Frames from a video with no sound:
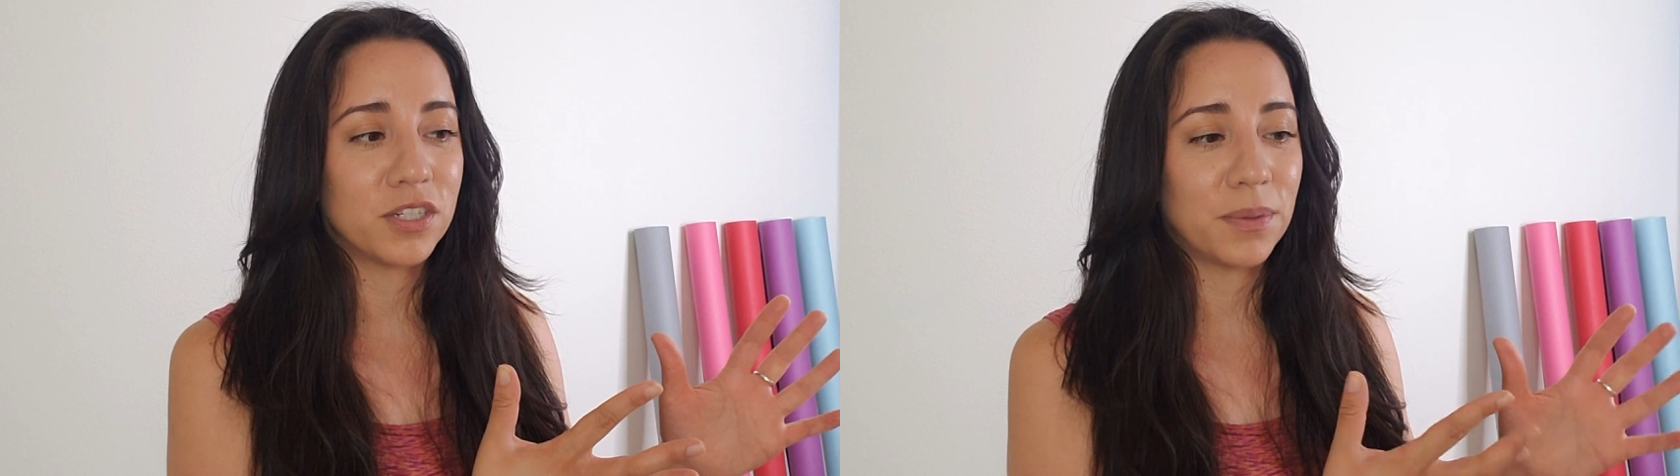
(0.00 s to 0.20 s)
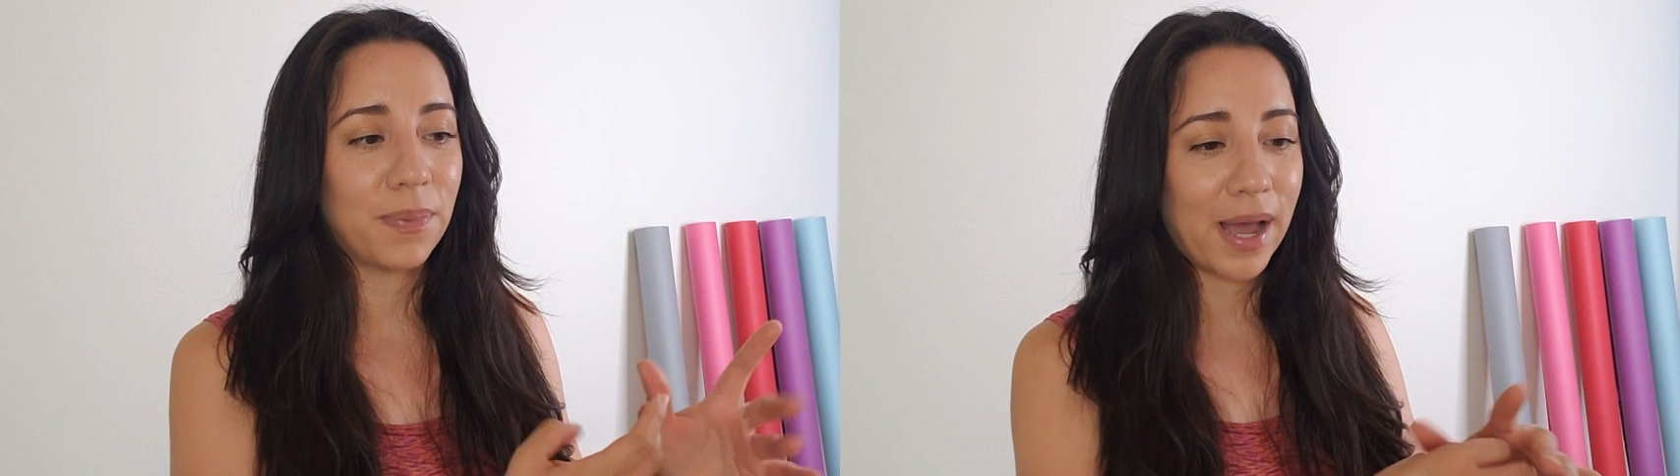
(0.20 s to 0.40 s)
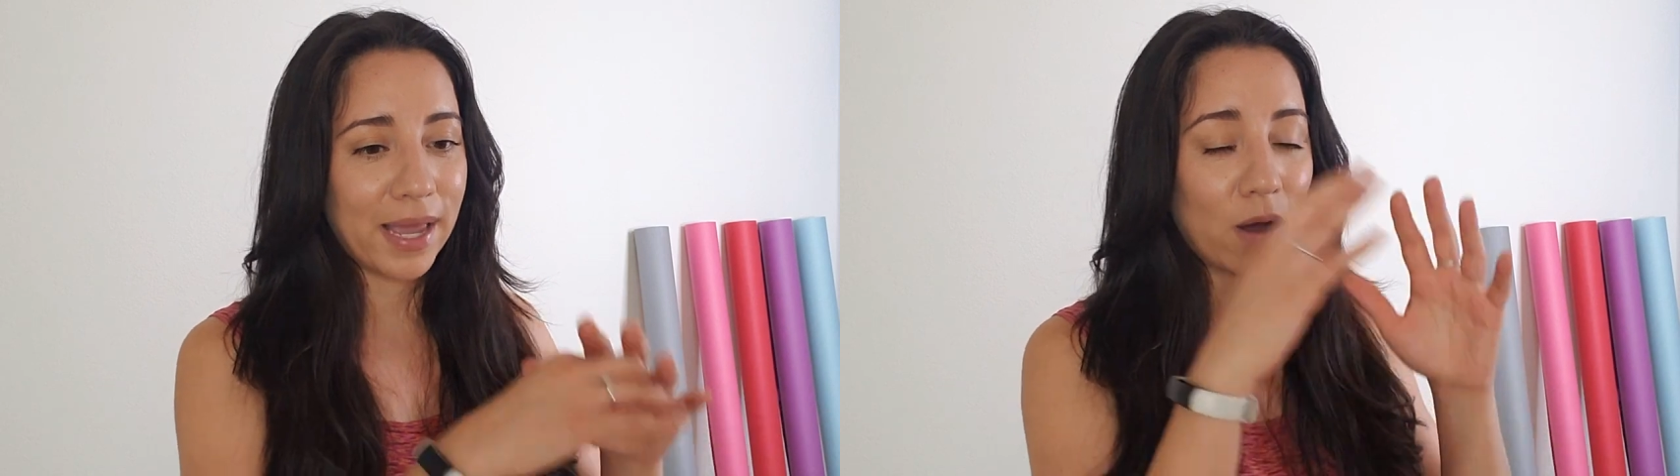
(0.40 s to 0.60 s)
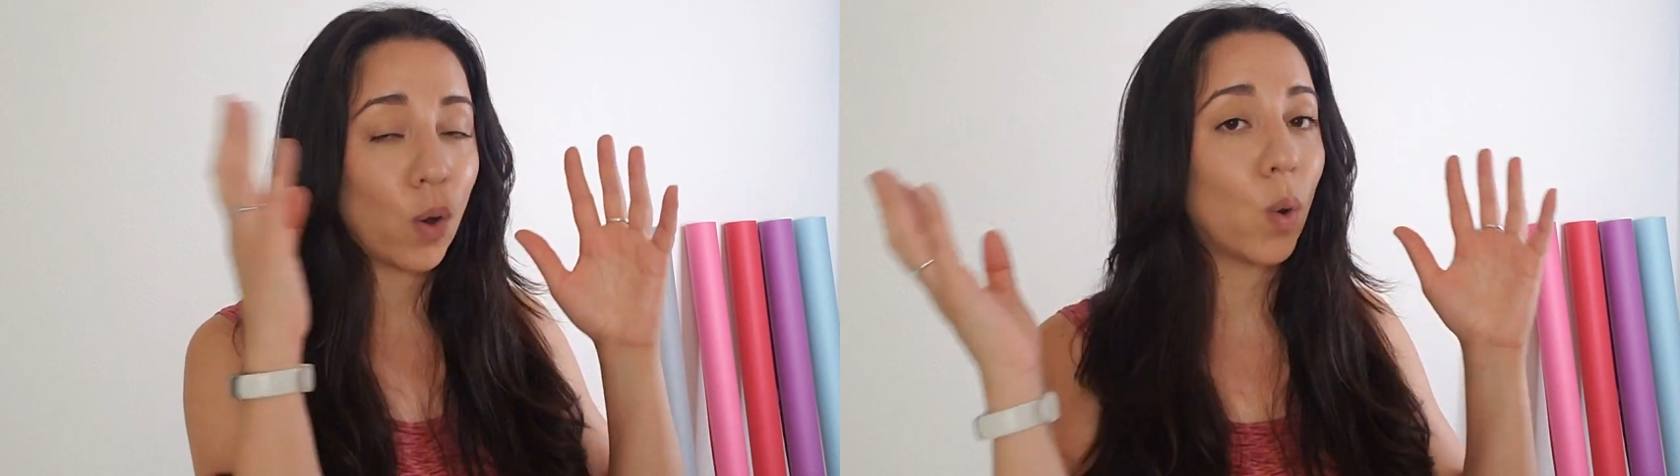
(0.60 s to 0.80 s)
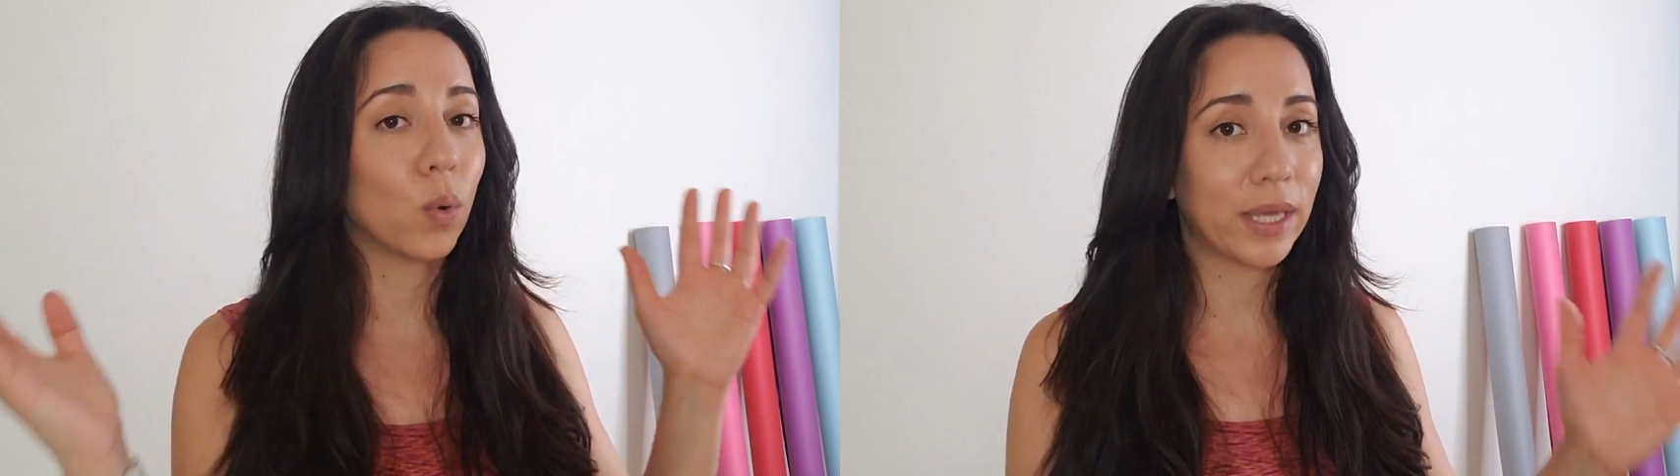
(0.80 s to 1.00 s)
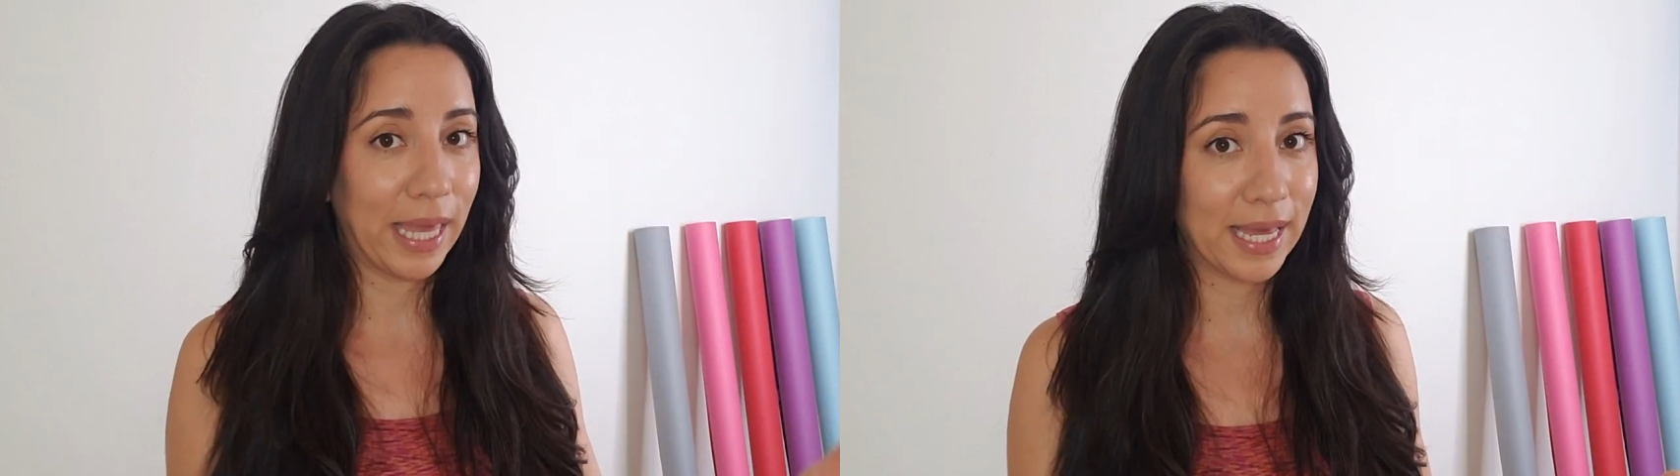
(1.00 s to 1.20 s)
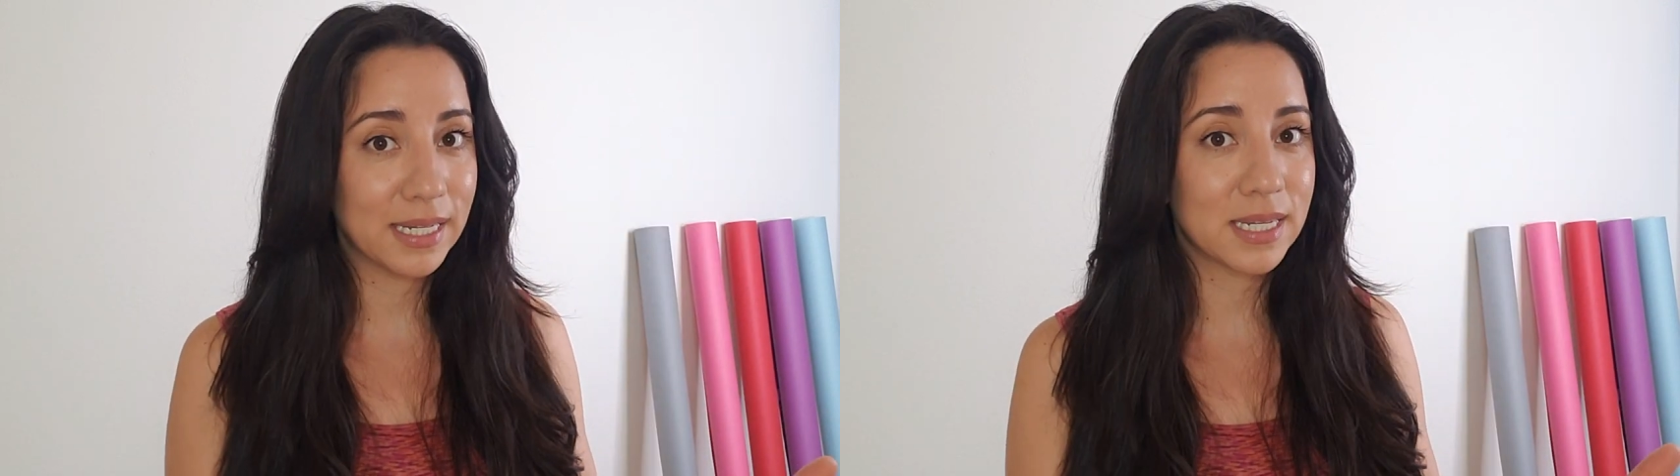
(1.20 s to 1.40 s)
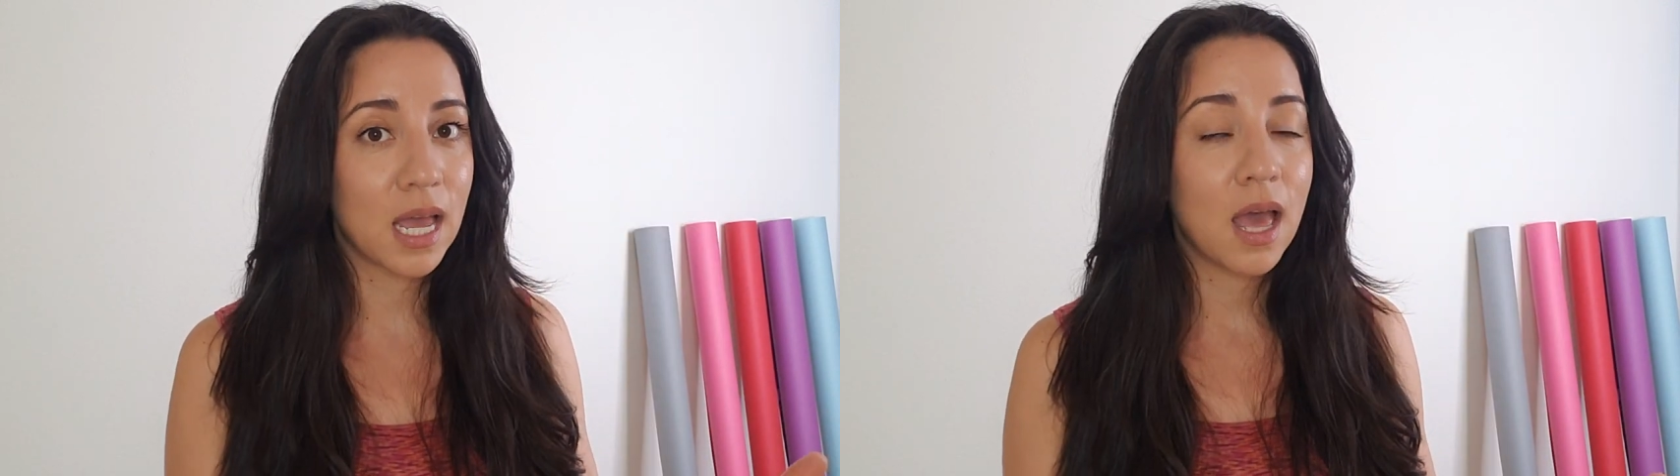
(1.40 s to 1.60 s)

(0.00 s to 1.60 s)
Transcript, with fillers: to buy a whole kit.